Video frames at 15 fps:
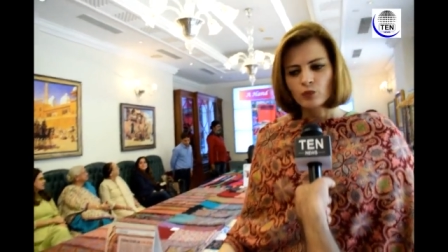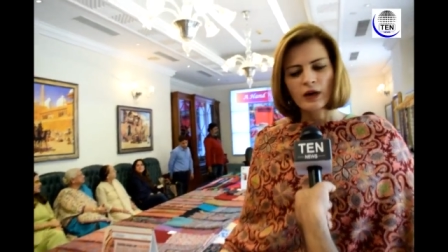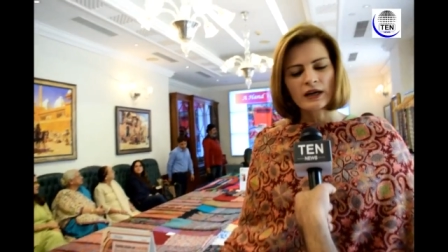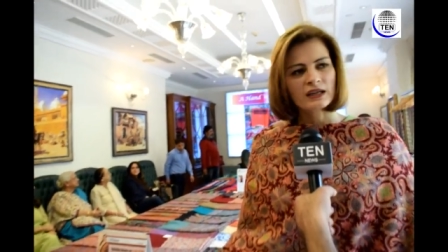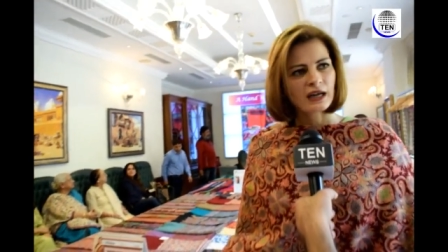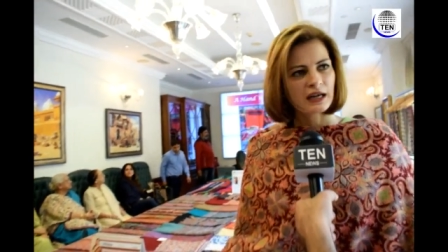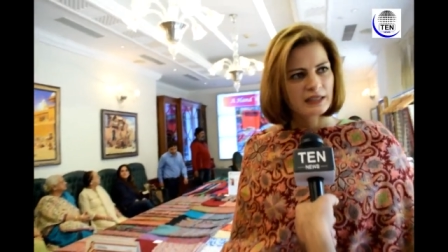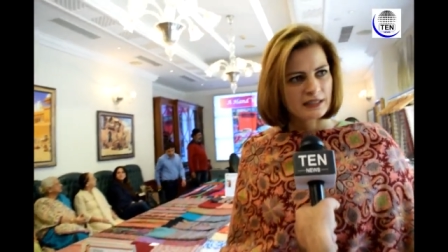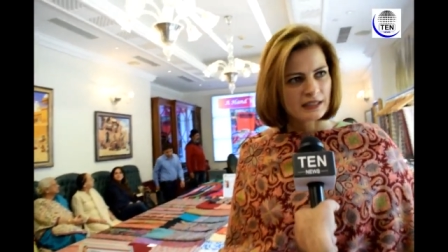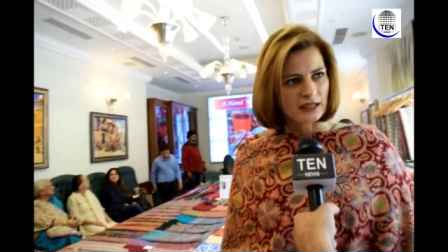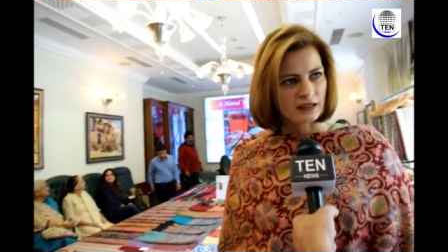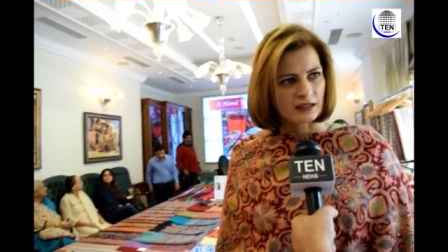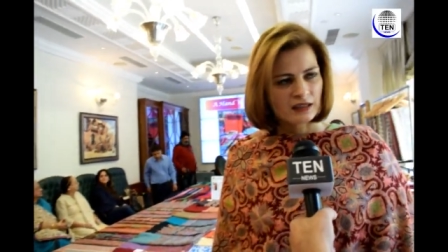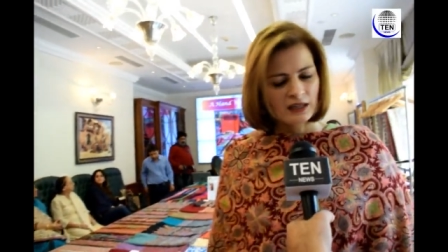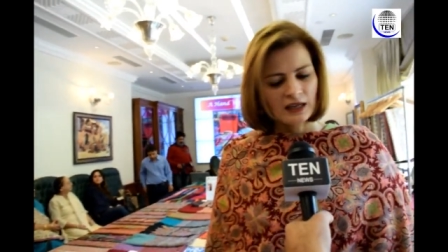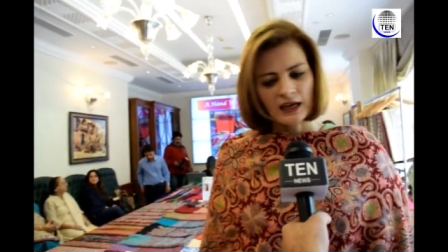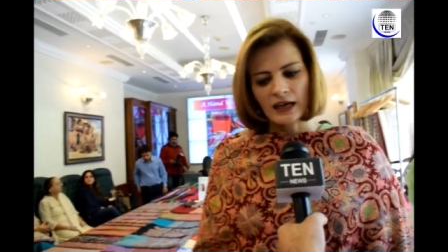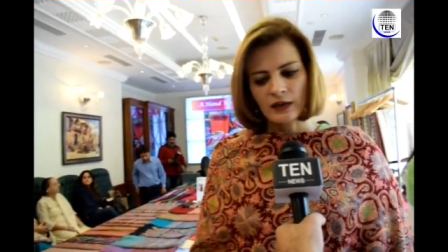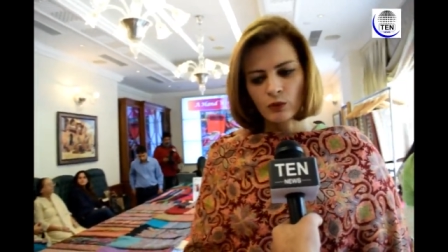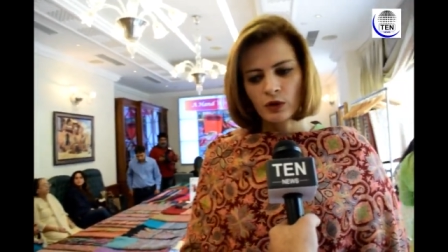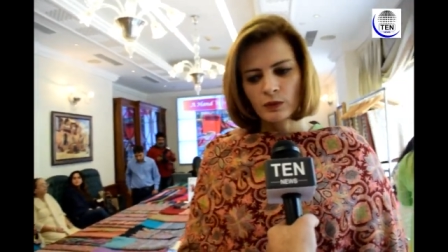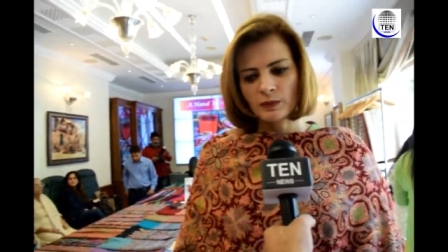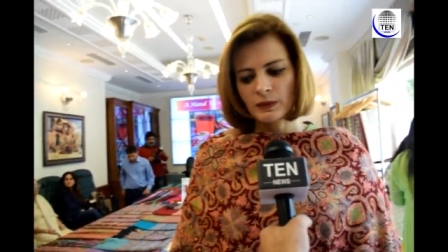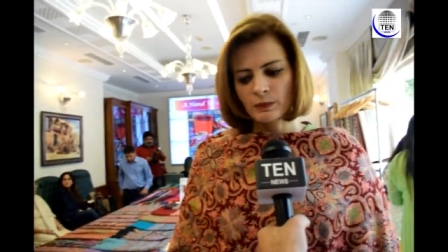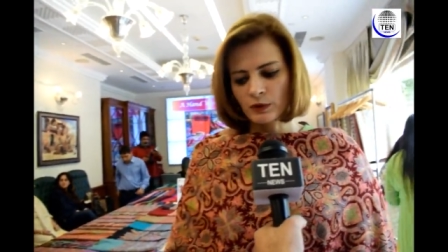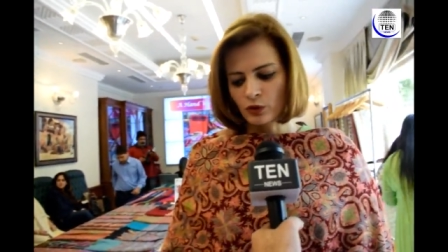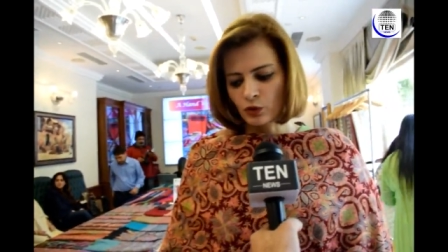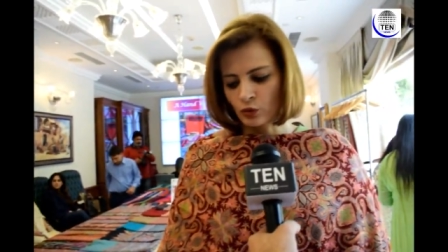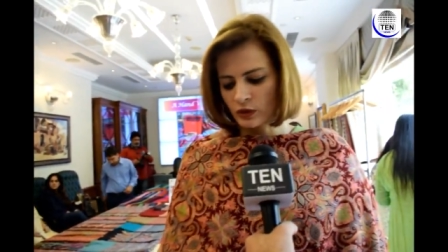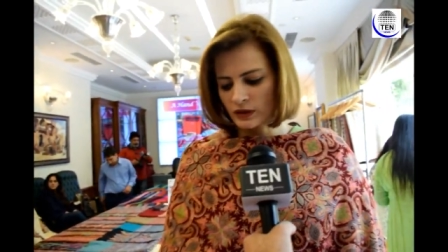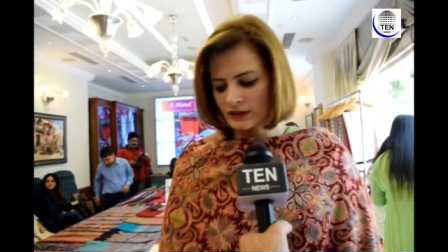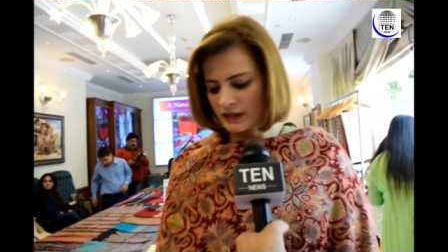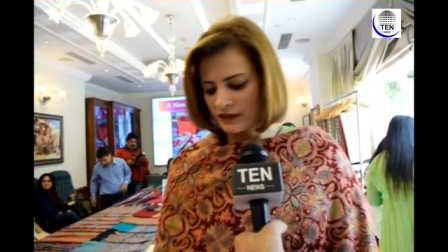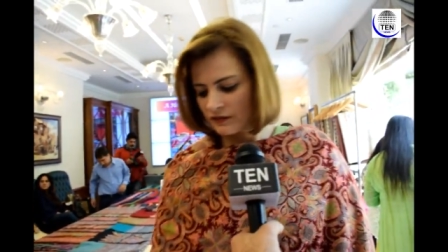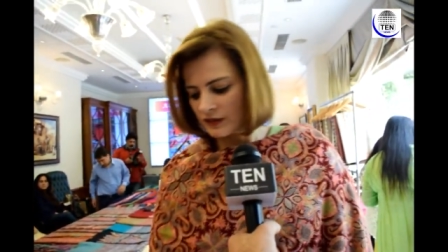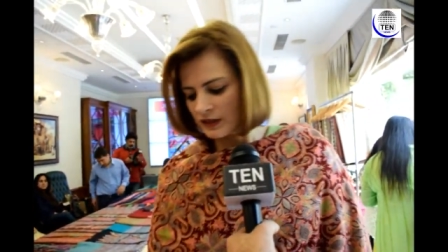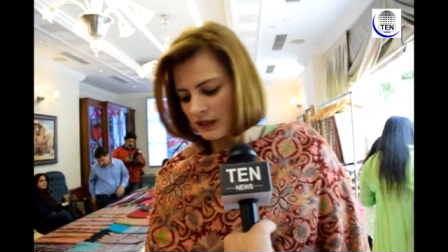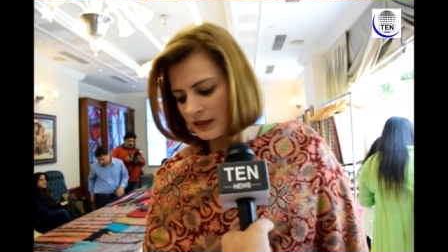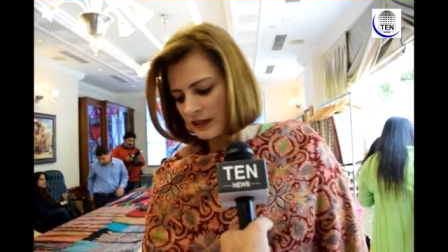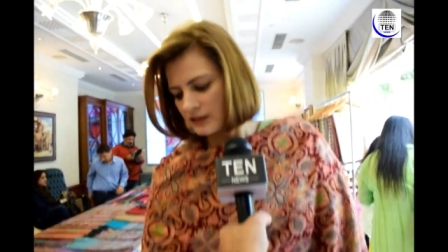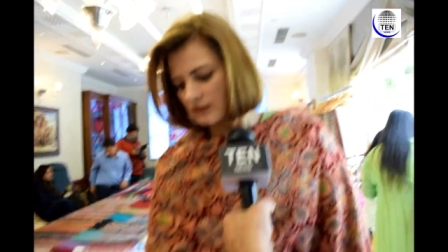One can't tell. And what people do is they feel it.